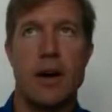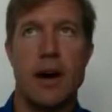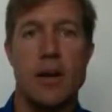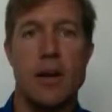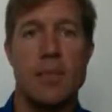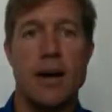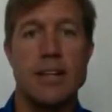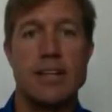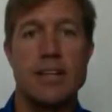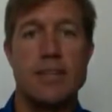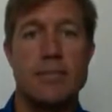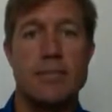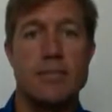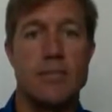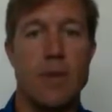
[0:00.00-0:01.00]

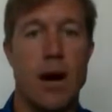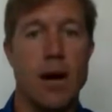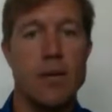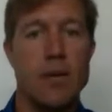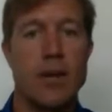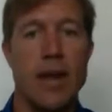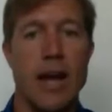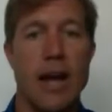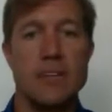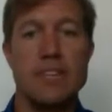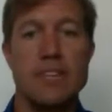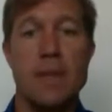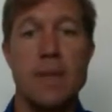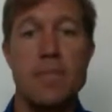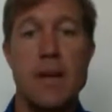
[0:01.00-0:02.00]
you can actually
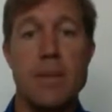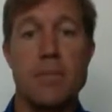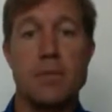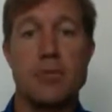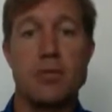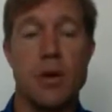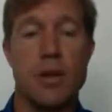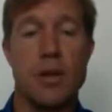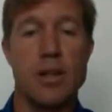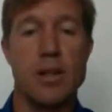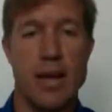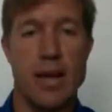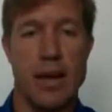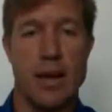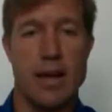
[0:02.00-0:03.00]
send people to a
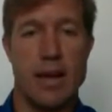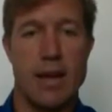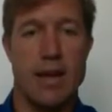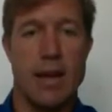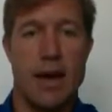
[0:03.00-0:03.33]
link